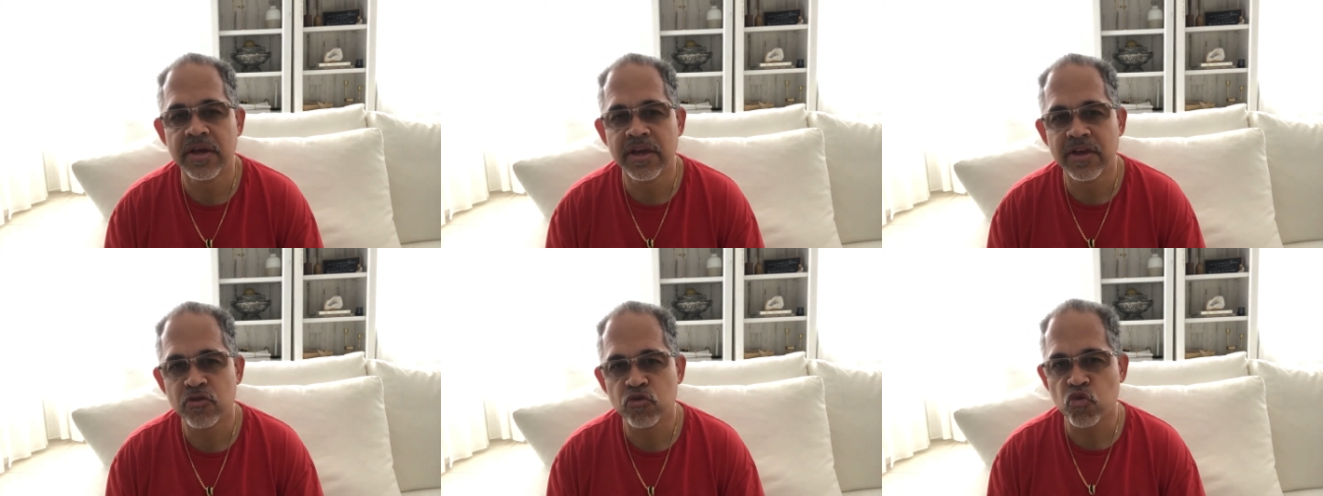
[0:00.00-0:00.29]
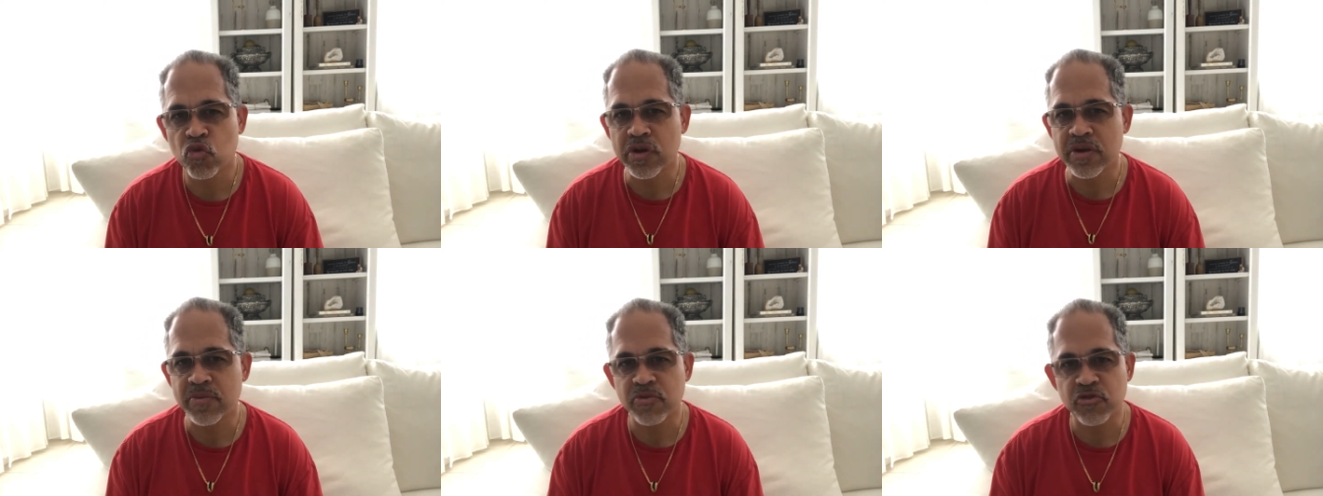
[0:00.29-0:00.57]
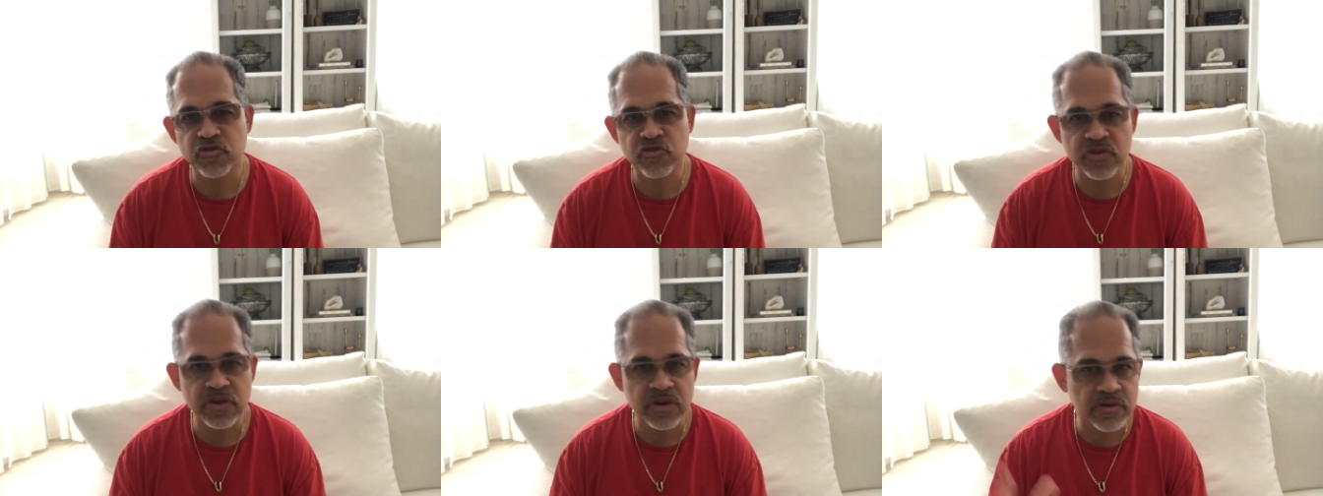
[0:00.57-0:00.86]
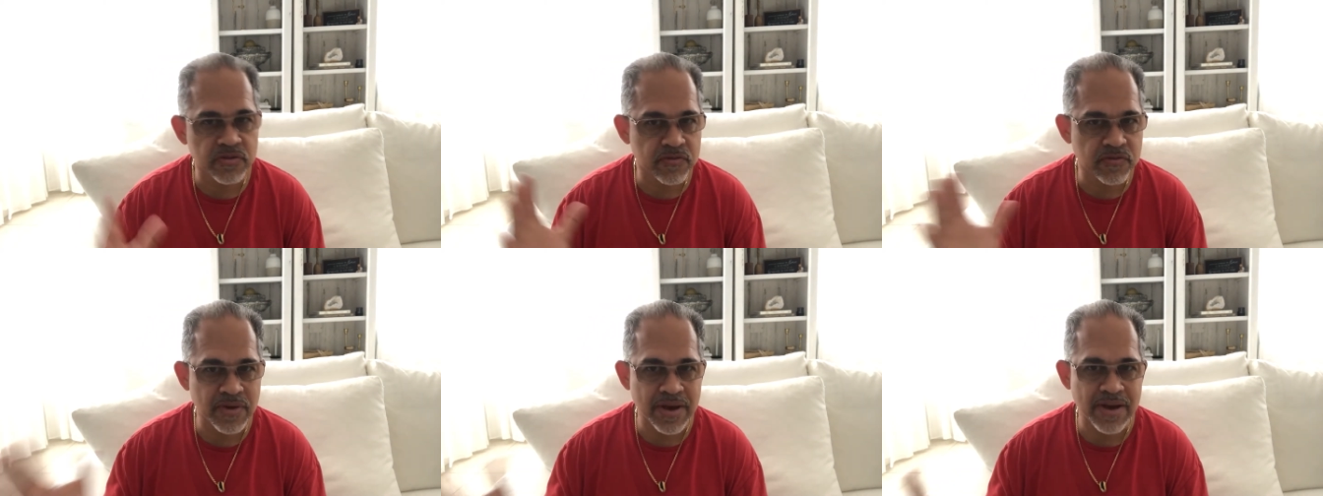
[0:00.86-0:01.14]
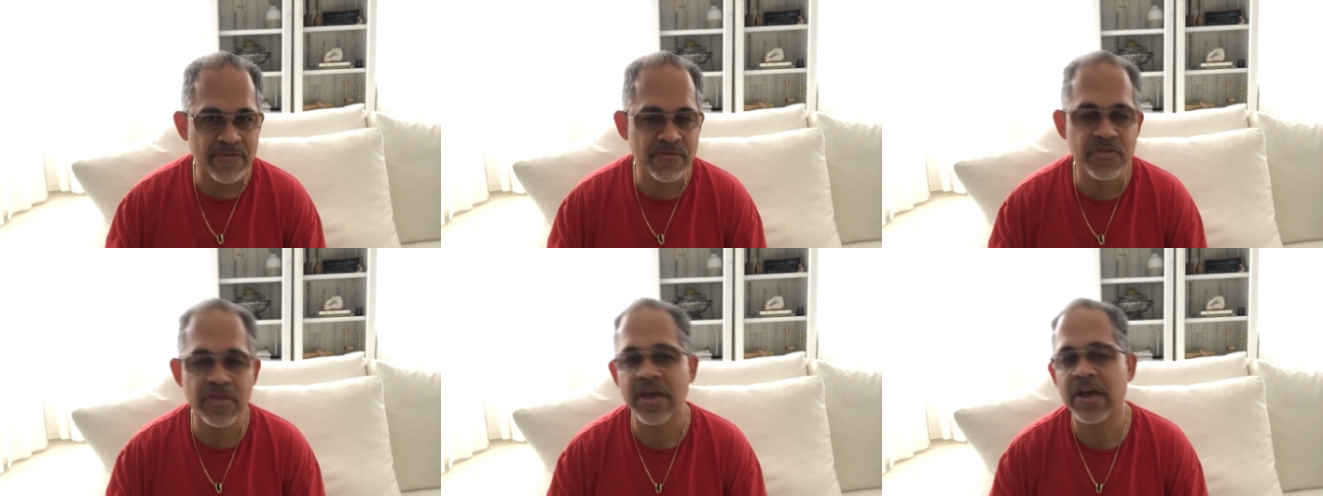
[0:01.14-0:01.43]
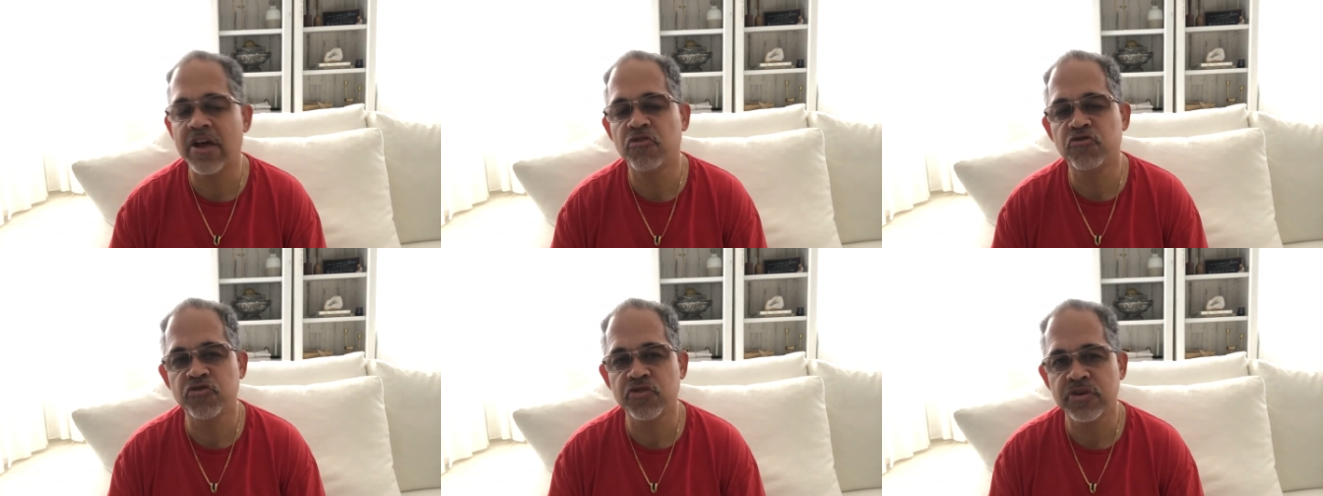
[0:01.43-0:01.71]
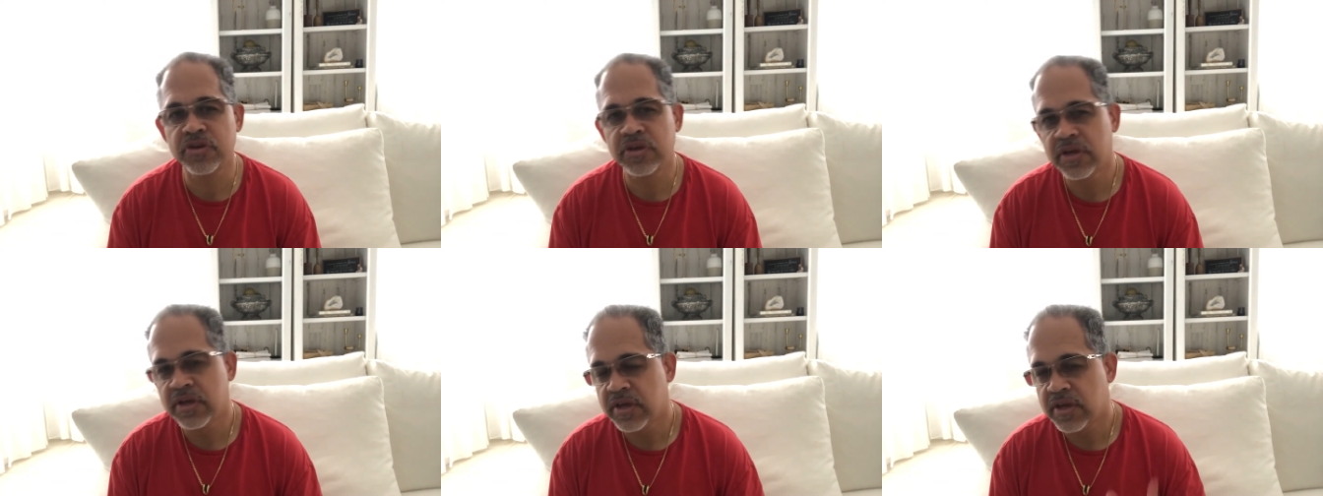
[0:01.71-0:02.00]
20% of 5,000
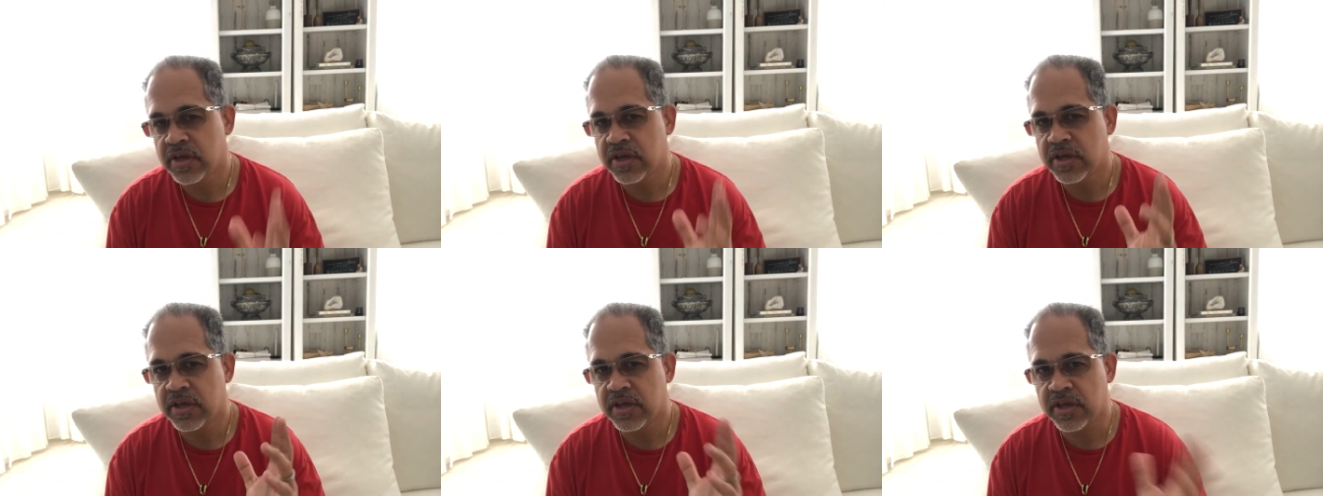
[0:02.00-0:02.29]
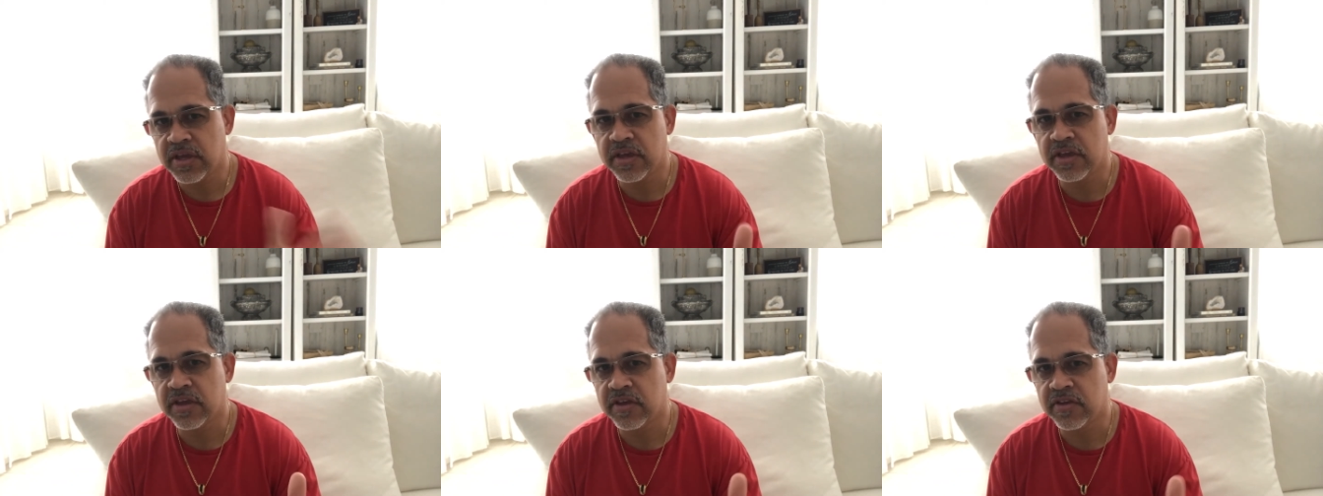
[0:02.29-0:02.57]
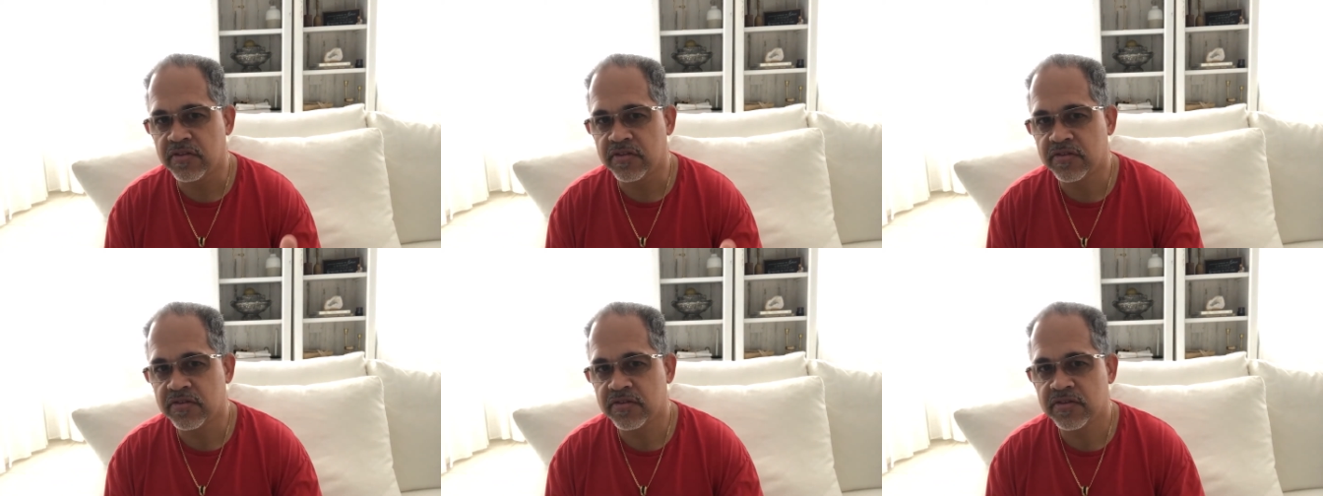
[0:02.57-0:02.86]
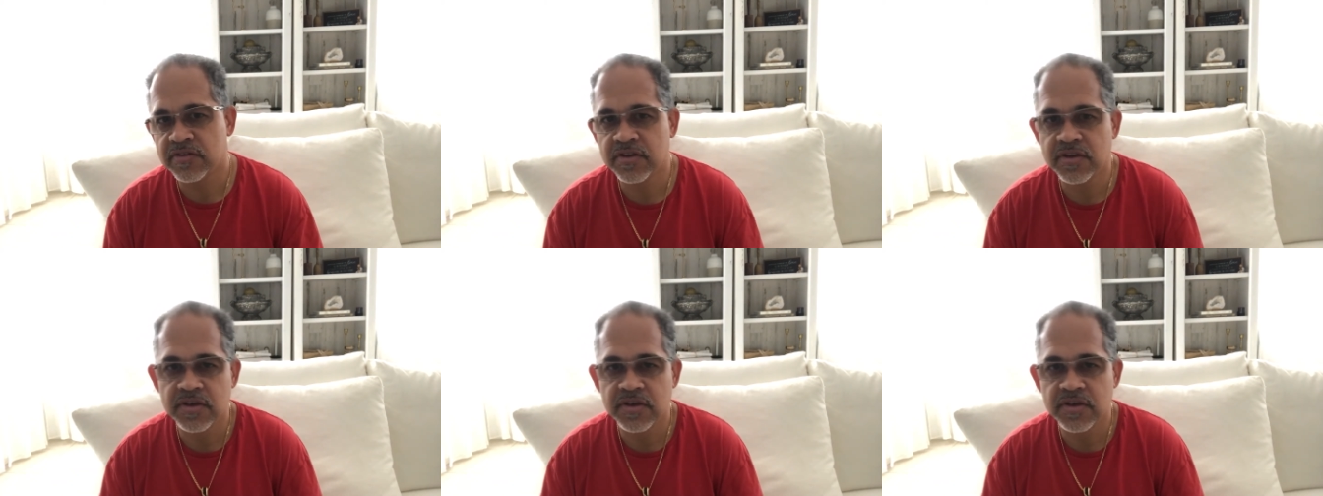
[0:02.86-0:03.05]
is